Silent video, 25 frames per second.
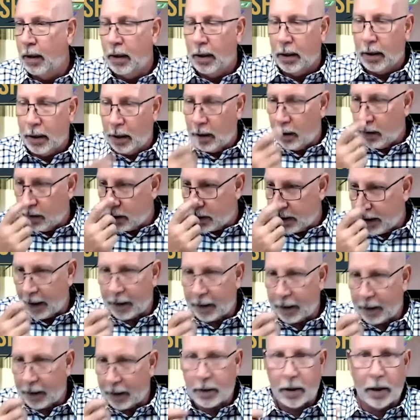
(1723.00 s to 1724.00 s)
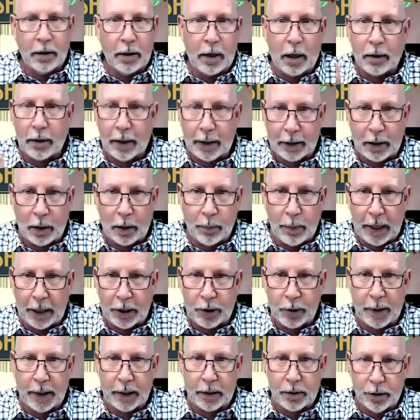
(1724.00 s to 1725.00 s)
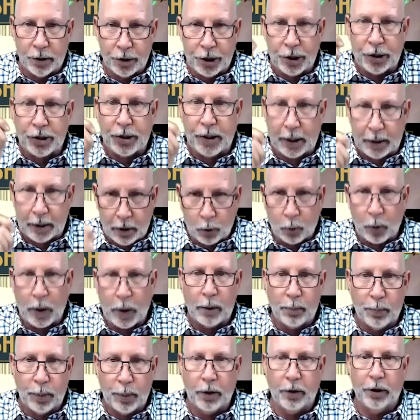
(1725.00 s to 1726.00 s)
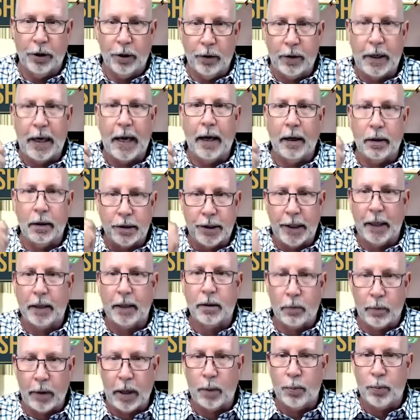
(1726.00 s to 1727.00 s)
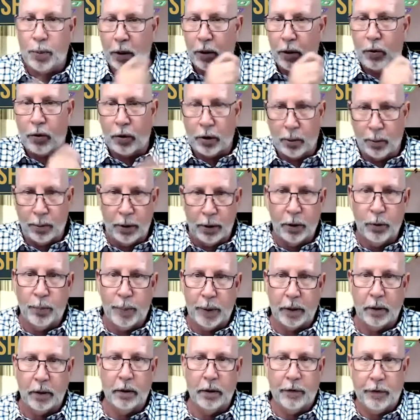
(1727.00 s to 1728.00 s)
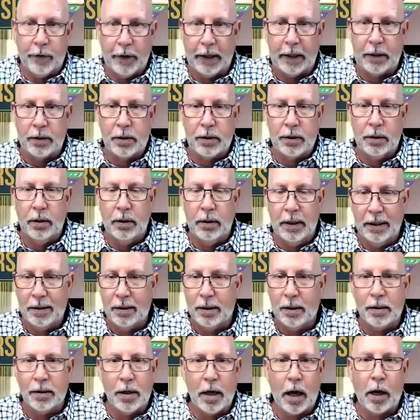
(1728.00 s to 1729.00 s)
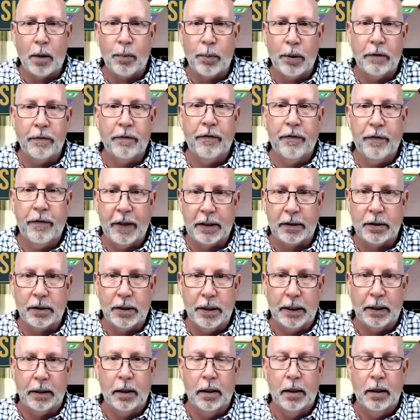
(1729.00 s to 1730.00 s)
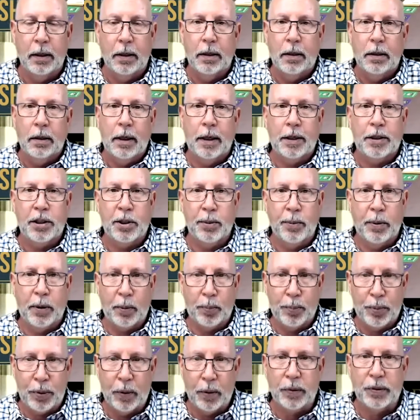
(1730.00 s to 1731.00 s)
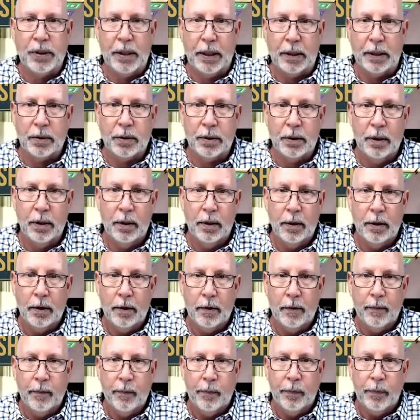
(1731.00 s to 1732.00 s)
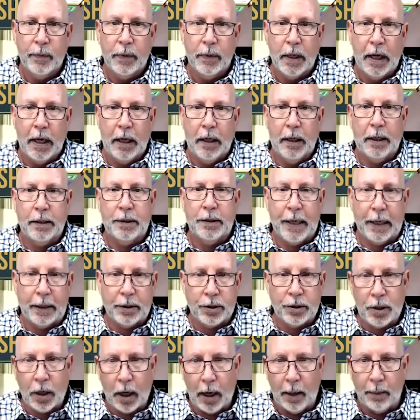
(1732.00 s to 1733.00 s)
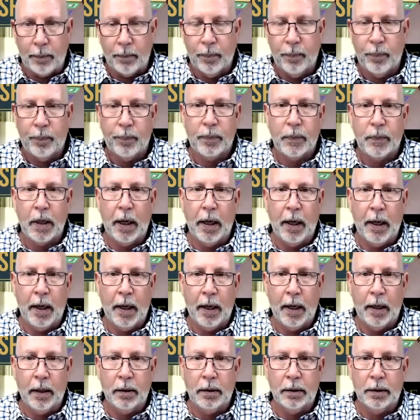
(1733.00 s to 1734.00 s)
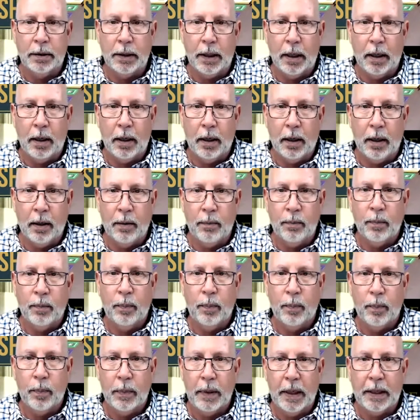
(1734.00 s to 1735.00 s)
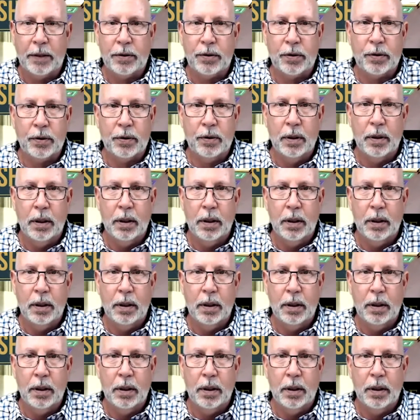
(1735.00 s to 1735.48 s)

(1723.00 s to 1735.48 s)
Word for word: you know, it's not the, not like the Matrix and just take the red pill. You can't take the red pill or the blue pill to fix. This is not about fixing. It's about a process, and it takes time. And um, it's...